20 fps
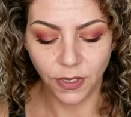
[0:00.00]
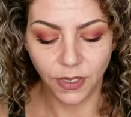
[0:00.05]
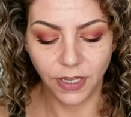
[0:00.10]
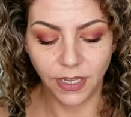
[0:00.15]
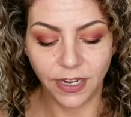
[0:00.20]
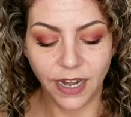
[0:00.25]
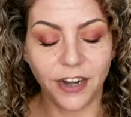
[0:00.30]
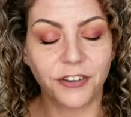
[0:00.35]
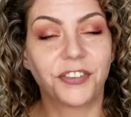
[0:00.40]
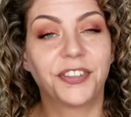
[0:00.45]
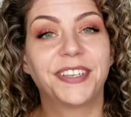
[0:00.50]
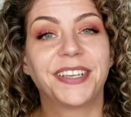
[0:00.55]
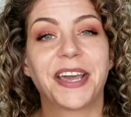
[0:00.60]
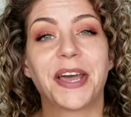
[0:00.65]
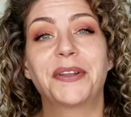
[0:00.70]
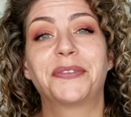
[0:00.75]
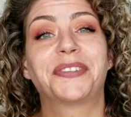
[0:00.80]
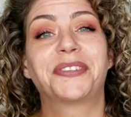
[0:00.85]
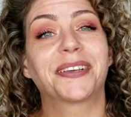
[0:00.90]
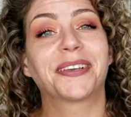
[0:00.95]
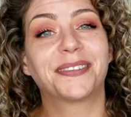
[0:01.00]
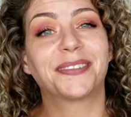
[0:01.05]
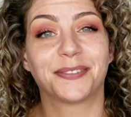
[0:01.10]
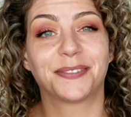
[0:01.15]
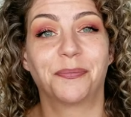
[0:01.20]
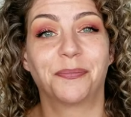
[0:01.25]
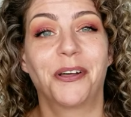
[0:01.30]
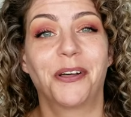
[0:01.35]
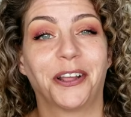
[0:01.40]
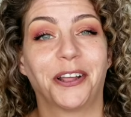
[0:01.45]
It actually kind of sucks as a
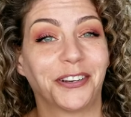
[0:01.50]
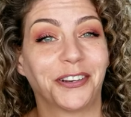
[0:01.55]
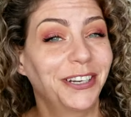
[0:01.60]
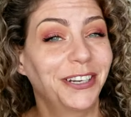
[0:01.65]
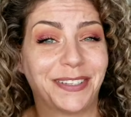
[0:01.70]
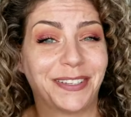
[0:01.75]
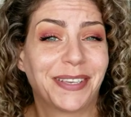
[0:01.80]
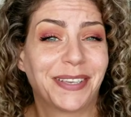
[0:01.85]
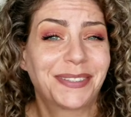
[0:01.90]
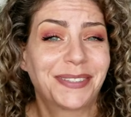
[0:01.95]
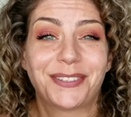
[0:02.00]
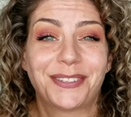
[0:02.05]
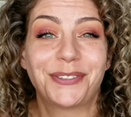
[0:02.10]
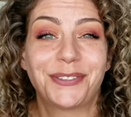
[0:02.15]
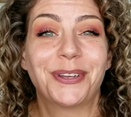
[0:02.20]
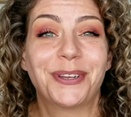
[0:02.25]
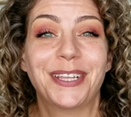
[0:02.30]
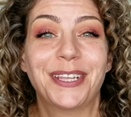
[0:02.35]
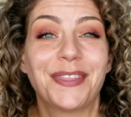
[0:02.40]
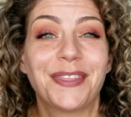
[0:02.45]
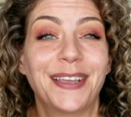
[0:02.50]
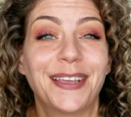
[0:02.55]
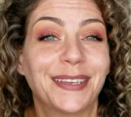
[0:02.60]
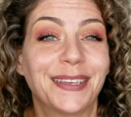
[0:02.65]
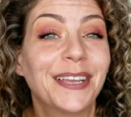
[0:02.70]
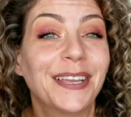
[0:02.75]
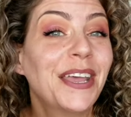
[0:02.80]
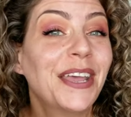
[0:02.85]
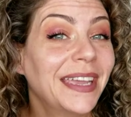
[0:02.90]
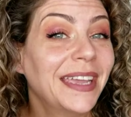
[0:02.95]
blotter. It doesn't do
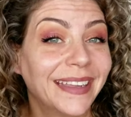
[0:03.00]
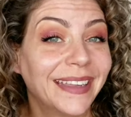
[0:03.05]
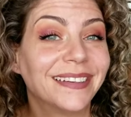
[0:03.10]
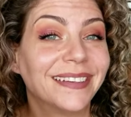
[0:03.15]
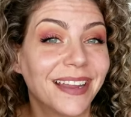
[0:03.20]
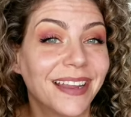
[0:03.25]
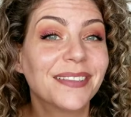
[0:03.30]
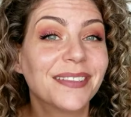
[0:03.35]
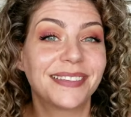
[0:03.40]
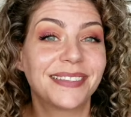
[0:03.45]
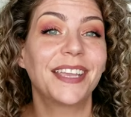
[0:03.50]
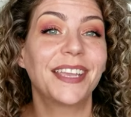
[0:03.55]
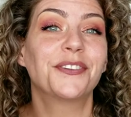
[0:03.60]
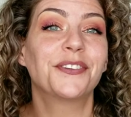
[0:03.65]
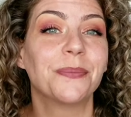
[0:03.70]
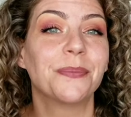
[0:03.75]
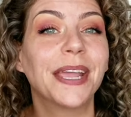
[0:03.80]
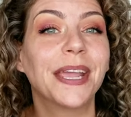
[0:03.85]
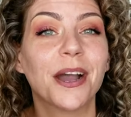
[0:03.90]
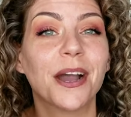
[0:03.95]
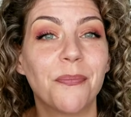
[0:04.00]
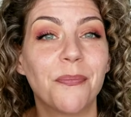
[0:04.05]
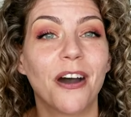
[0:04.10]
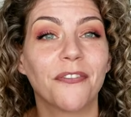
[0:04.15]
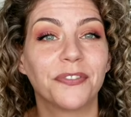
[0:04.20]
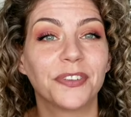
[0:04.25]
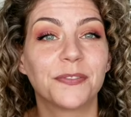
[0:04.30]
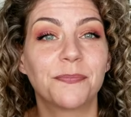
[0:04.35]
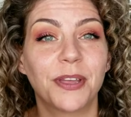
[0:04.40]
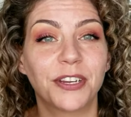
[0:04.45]
anything. It does take your makeup
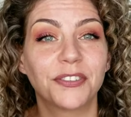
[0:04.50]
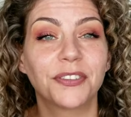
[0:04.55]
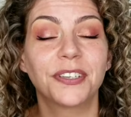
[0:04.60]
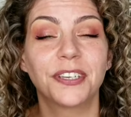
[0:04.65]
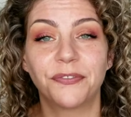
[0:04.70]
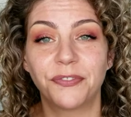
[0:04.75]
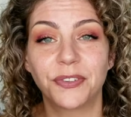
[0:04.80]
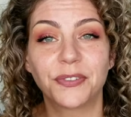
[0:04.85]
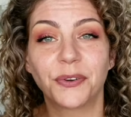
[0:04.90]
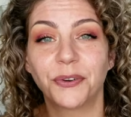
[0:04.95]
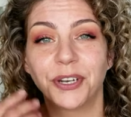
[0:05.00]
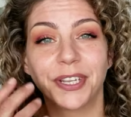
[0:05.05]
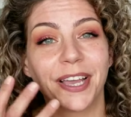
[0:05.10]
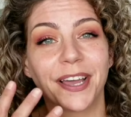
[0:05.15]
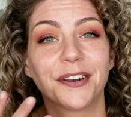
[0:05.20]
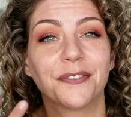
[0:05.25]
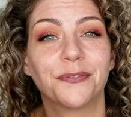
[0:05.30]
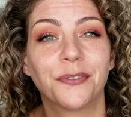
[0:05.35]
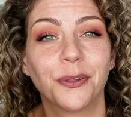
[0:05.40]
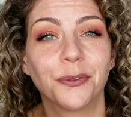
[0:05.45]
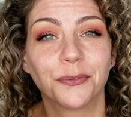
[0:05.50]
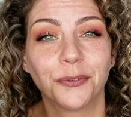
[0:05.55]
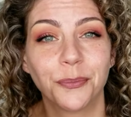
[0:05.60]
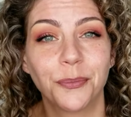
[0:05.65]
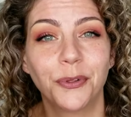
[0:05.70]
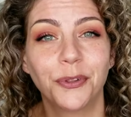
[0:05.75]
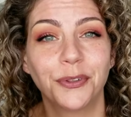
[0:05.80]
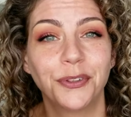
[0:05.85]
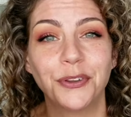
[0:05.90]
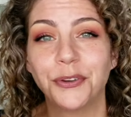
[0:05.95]
off, especially if it's already kind of
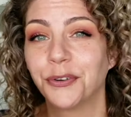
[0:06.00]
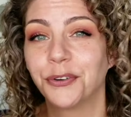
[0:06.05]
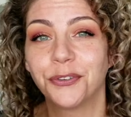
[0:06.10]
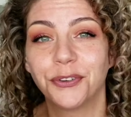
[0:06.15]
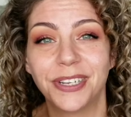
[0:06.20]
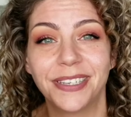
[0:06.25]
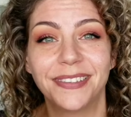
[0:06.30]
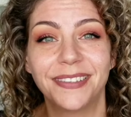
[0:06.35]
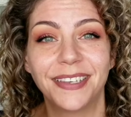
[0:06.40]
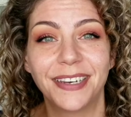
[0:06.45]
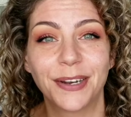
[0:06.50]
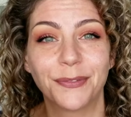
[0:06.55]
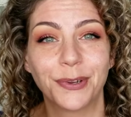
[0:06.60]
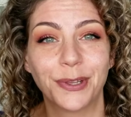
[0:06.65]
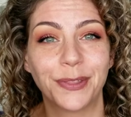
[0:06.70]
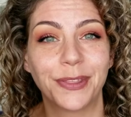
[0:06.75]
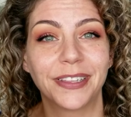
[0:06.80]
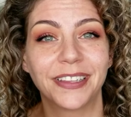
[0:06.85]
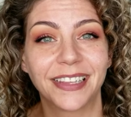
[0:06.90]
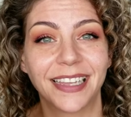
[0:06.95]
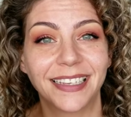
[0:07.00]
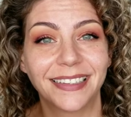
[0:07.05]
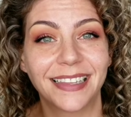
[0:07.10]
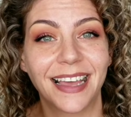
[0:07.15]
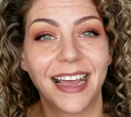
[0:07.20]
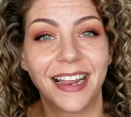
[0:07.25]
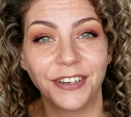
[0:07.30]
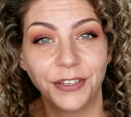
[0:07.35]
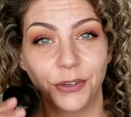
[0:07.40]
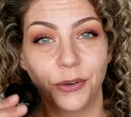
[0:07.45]
vulnerable and you're greasy and everything like
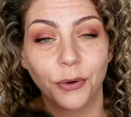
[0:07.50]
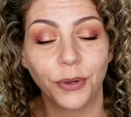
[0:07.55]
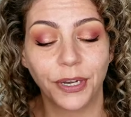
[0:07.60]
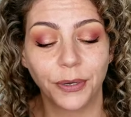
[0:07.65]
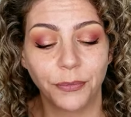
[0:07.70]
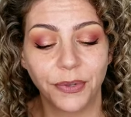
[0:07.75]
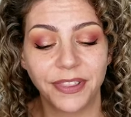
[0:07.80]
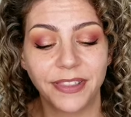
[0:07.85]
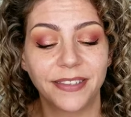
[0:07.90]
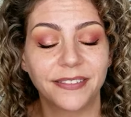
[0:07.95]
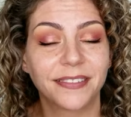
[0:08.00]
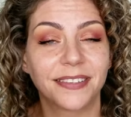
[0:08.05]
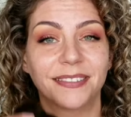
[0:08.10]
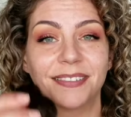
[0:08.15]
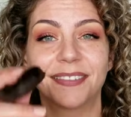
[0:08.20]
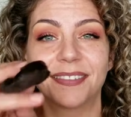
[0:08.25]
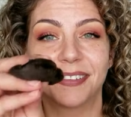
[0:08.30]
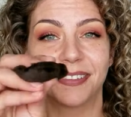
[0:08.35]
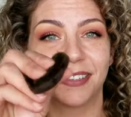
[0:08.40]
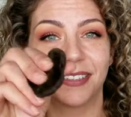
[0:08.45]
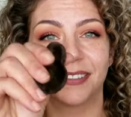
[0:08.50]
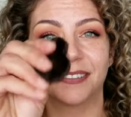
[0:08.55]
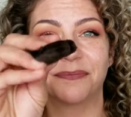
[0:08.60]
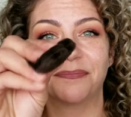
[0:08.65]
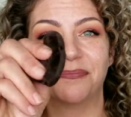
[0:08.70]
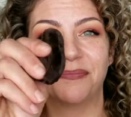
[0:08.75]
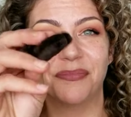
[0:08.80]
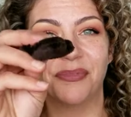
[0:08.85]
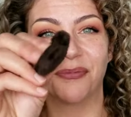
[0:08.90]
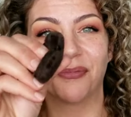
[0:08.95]
that, and you go in with this because it's a
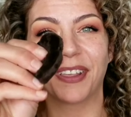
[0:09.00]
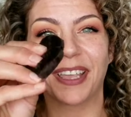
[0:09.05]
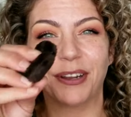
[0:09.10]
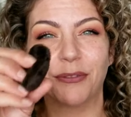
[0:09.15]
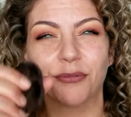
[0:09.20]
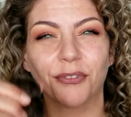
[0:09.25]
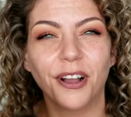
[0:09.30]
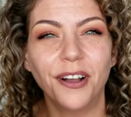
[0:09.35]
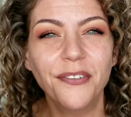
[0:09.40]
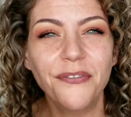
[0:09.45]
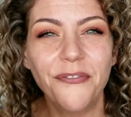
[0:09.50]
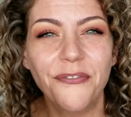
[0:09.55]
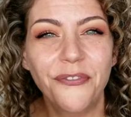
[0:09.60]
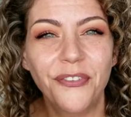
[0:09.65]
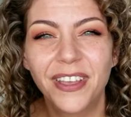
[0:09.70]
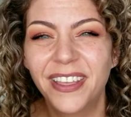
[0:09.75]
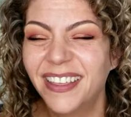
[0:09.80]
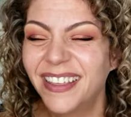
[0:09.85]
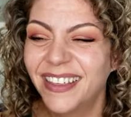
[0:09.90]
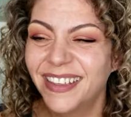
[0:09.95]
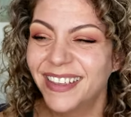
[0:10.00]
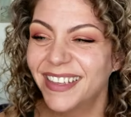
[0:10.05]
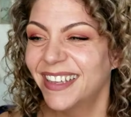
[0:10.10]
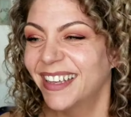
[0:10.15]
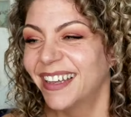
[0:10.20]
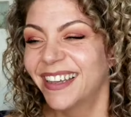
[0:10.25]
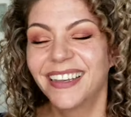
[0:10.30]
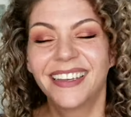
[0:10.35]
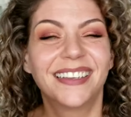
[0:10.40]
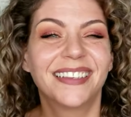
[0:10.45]
little like rough.
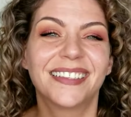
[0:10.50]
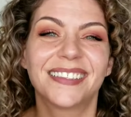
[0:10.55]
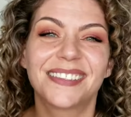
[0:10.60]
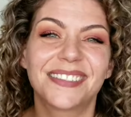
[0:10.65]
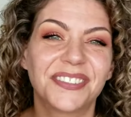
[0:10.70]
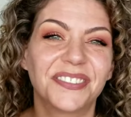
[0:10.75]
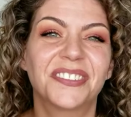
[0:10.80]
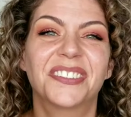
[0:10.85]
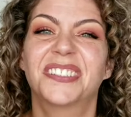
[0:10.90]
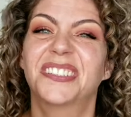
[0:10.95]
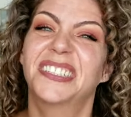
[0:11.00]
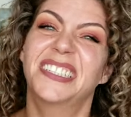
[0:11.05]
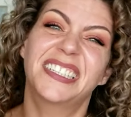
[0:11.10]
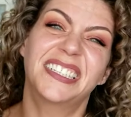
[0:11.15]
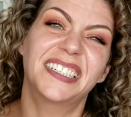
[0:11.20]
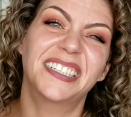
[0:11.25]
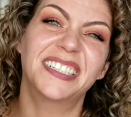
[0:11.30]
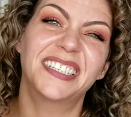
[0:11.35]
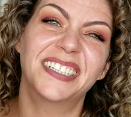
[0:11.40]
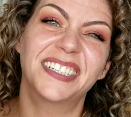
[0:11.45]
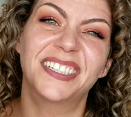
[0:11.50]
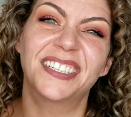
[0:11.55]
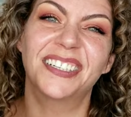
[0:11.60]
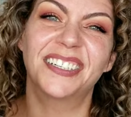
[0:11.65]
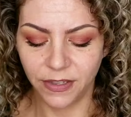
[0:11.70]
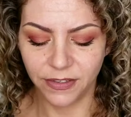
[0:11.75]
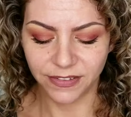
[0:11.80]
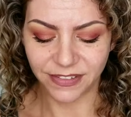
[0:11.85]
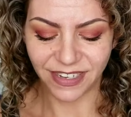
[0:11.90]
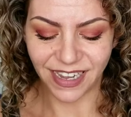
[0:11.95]
So uh,
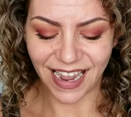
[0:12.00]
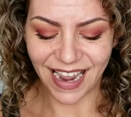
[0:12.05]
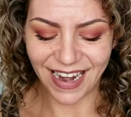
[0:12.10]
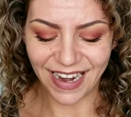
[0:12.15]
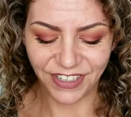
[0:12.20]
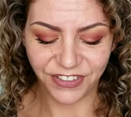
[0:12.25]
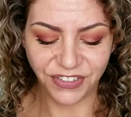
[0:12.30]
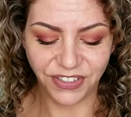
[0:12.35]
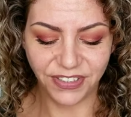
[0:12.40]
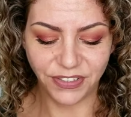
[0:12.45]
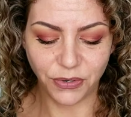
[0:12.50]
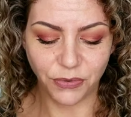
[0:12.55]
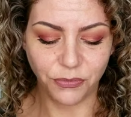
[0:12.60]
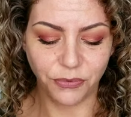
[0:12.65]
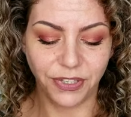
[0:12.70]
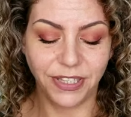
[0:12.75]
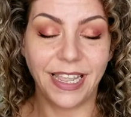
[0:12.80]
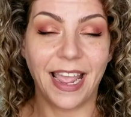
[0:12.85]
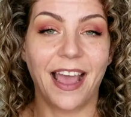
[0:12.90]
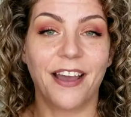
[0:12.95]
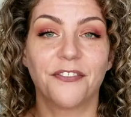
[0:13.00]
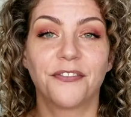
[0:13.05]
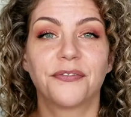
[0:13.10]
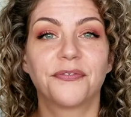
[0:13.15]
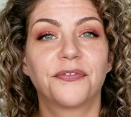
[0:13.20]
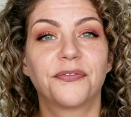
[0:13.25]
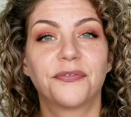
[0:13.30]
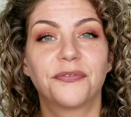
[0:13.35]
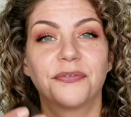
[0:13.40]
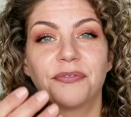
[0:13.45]
I actually don't really have
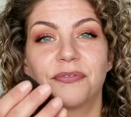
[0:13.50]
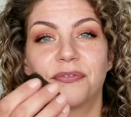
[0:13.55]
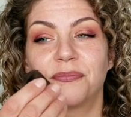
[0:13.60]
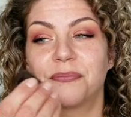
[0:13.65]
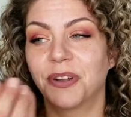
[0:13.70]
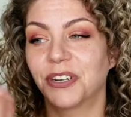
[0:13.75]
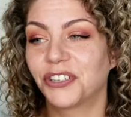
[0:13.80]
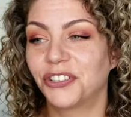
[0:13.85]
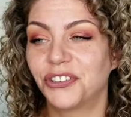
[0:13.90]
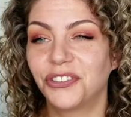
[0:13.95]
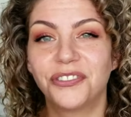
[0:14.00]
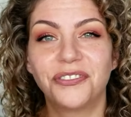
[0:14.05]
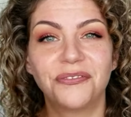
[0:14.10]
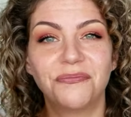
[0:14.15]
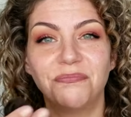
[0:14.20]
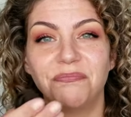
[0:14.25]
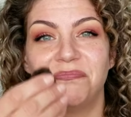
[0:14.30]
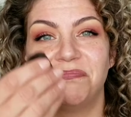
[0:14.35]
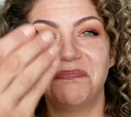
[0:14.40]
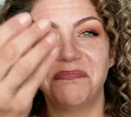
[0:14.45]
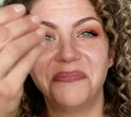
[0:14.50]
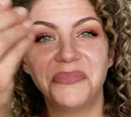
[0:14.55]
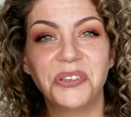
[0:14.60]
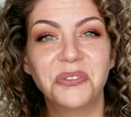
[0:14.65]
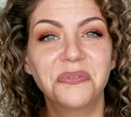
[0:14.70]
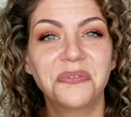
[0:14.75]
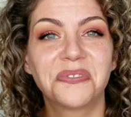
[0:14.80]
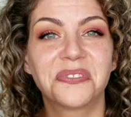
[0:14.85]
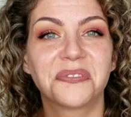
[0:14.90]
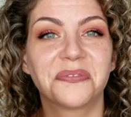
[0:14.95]
much
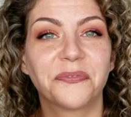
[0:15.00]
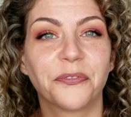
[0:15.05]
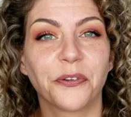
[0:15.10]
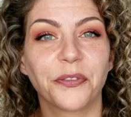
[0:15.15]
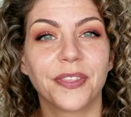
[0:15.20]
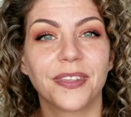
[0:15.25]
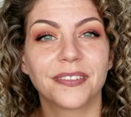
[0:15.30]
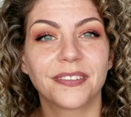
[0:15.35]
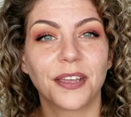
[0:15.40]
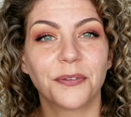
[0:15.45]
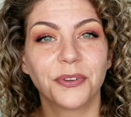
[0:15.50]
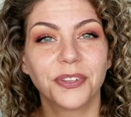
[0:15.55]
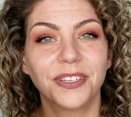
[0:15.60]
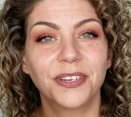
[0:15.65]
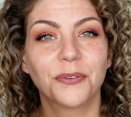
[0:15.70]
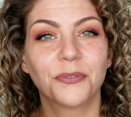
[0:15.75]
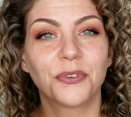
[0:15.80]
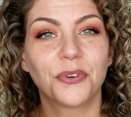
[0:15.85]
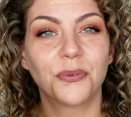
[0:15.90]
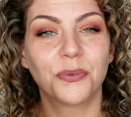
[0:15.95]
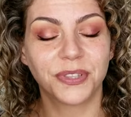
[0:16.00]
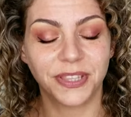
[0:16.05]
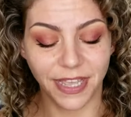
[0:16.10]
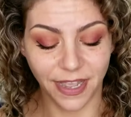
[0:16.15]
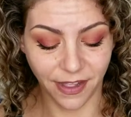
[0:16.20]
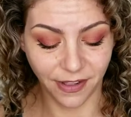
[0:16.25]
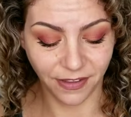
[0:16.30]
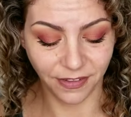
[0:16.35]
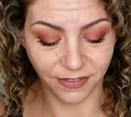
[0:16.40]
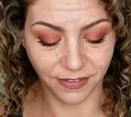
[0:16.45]
use for this. I really don't know what the
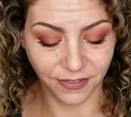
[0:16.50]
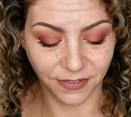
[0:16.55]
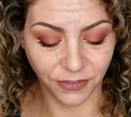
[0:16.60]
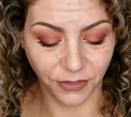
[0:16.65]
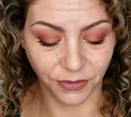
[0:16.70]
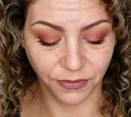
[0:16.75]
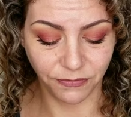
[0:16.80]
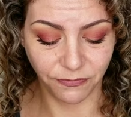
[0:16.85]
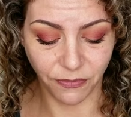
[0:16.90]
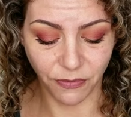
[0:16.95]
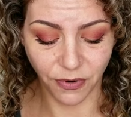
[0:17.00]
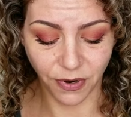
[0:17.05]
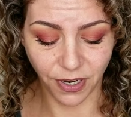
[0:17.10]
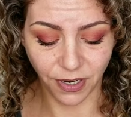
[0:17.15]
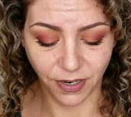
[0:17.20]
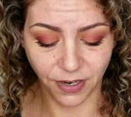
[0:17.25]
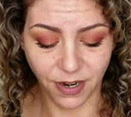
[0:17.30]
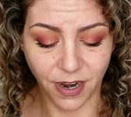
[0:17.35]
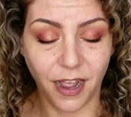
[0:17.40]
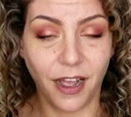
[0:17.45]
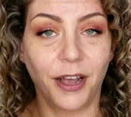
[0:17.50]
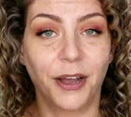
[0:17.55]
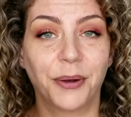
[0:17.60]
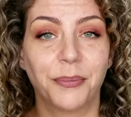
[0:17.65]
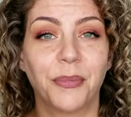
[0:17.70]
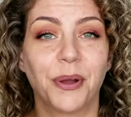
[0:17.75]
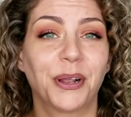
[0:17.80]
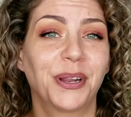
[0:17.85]
hell it's good for. Um,